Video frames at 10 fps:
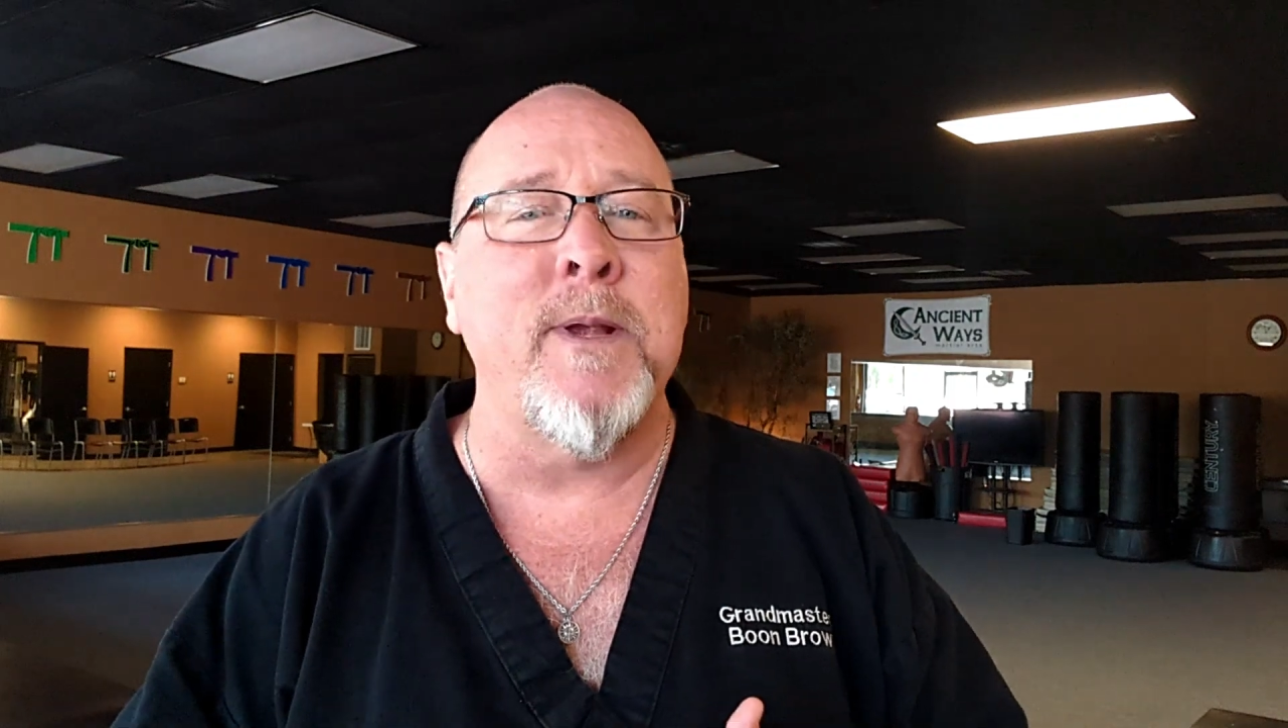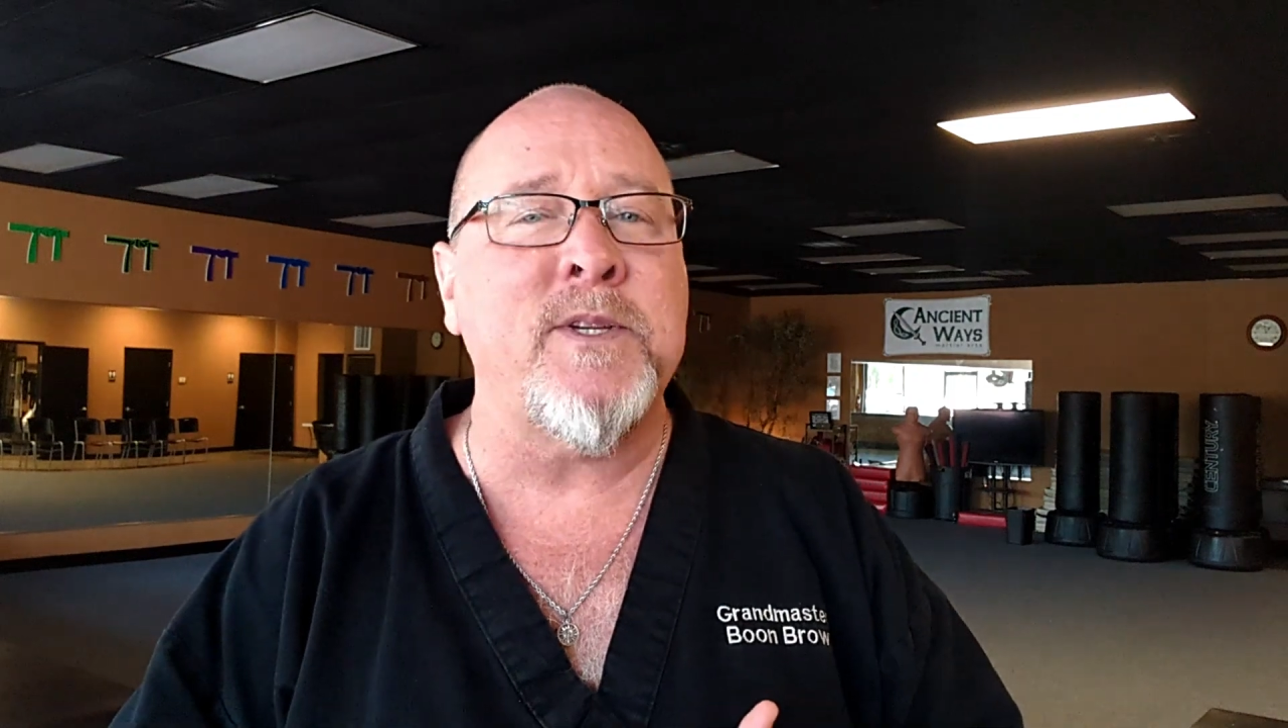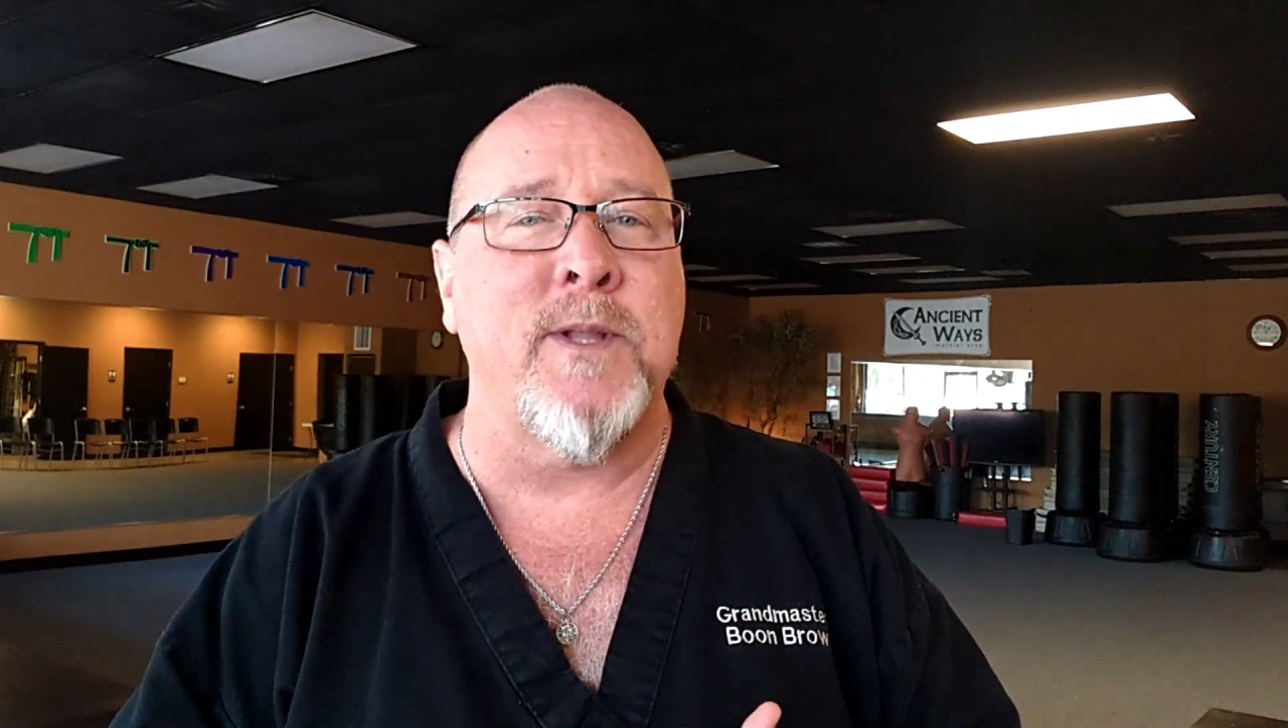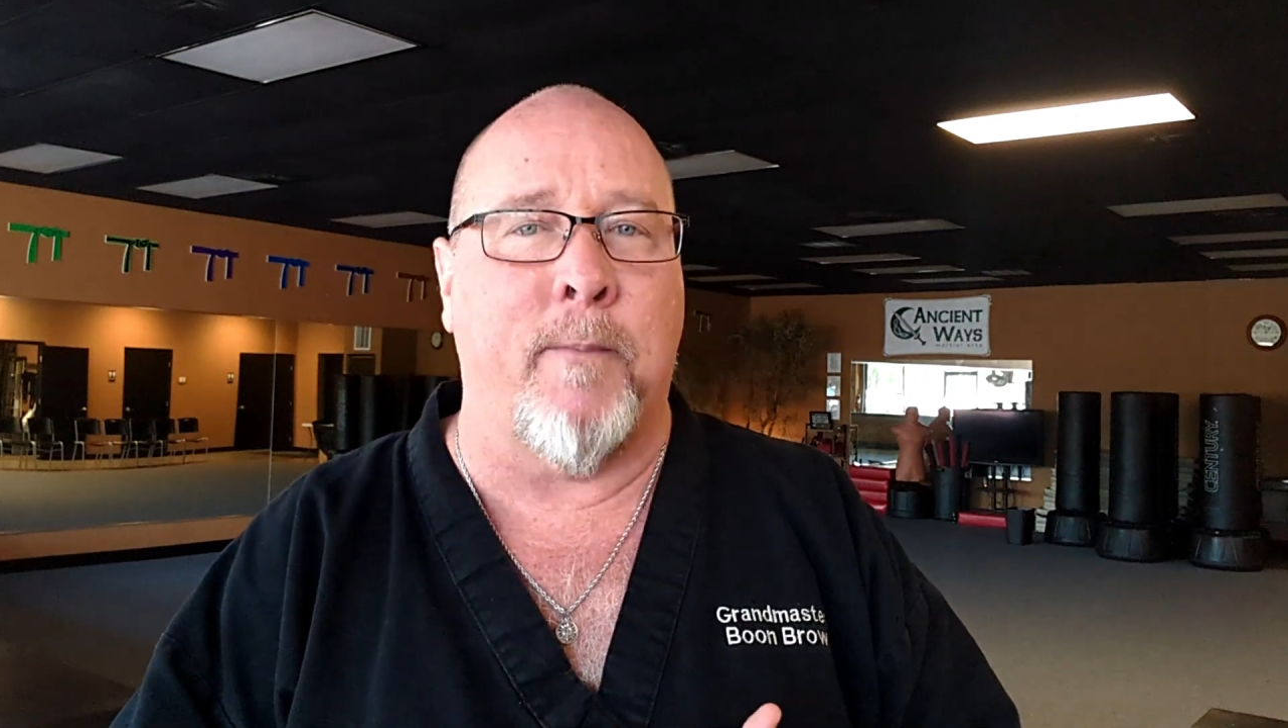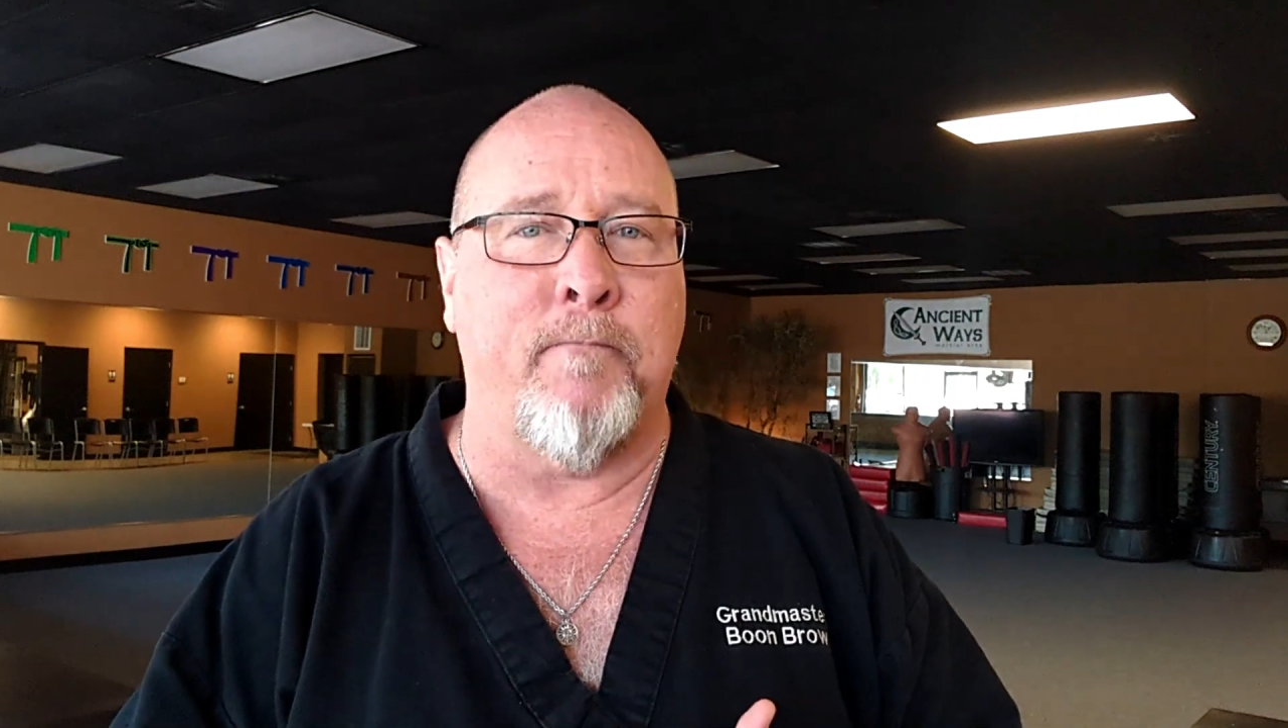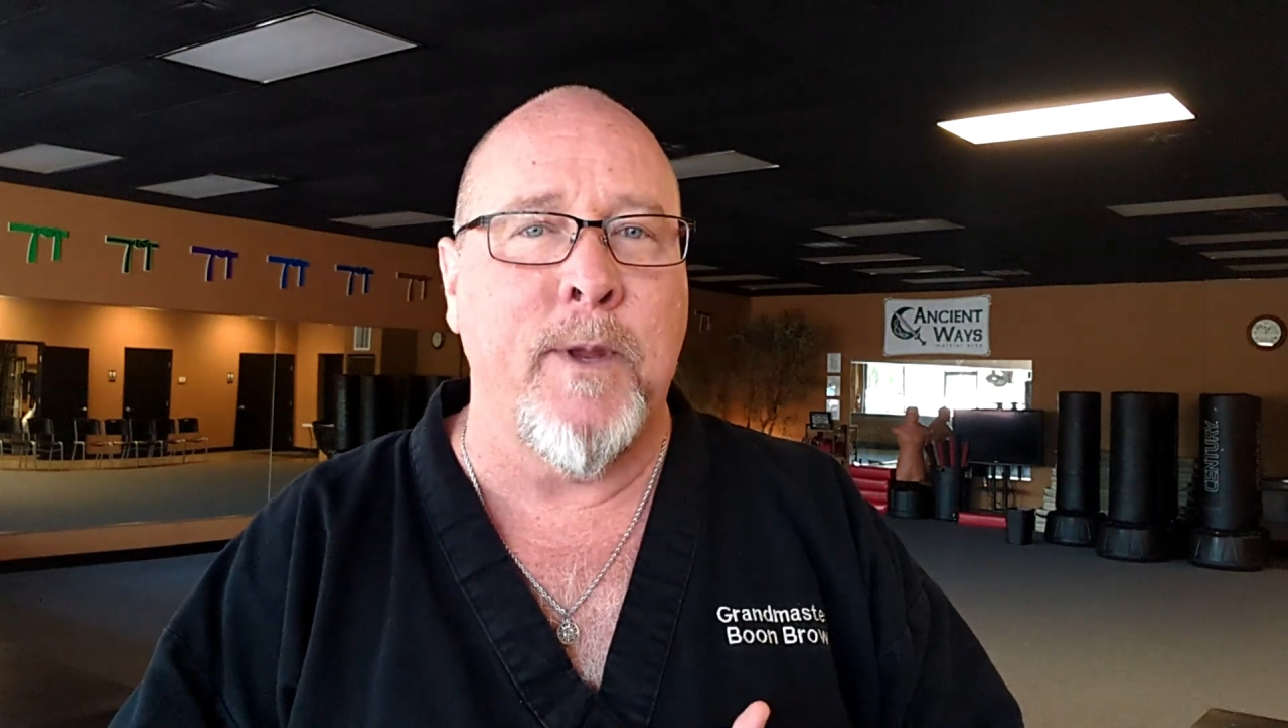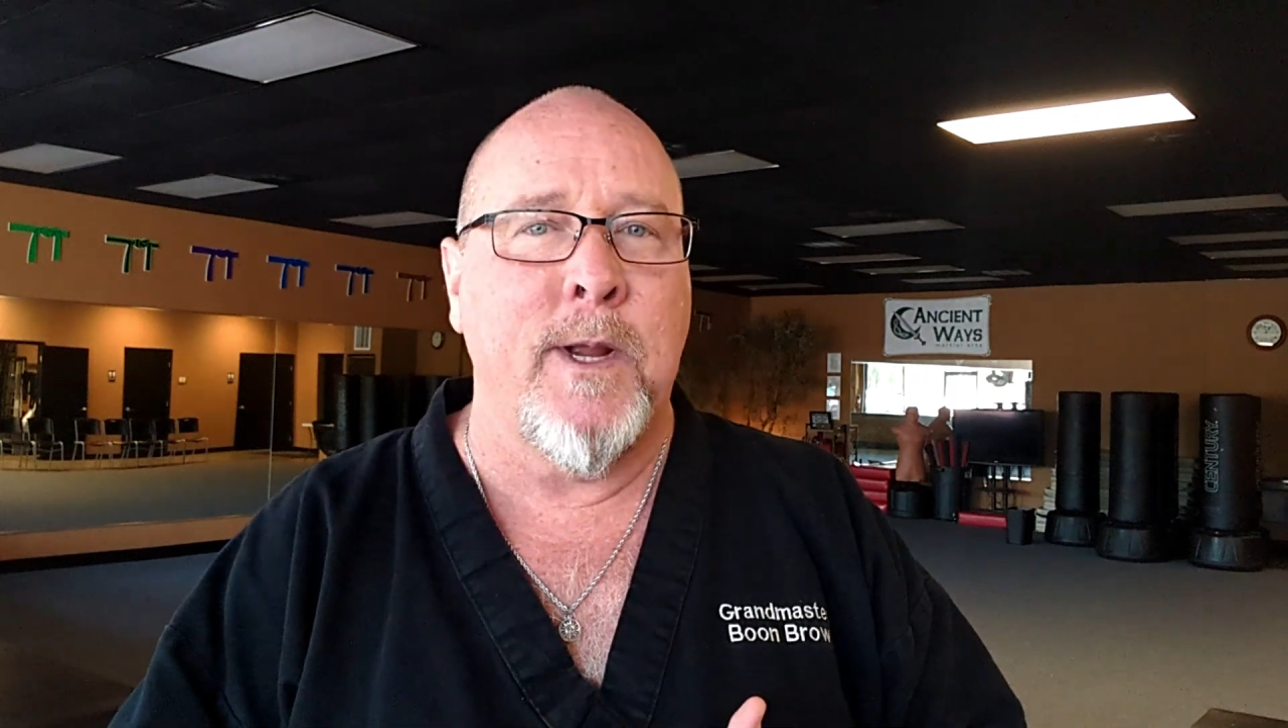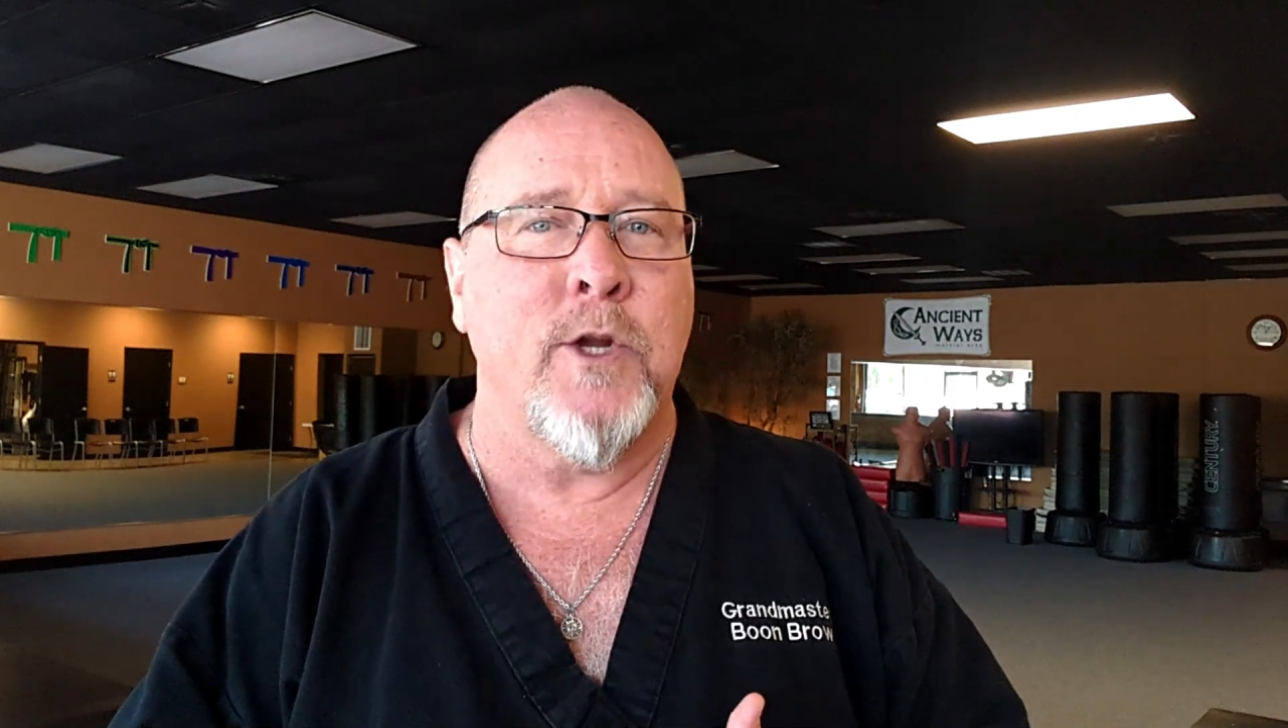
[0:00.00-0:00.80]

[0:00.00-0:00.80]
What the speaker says: miss them.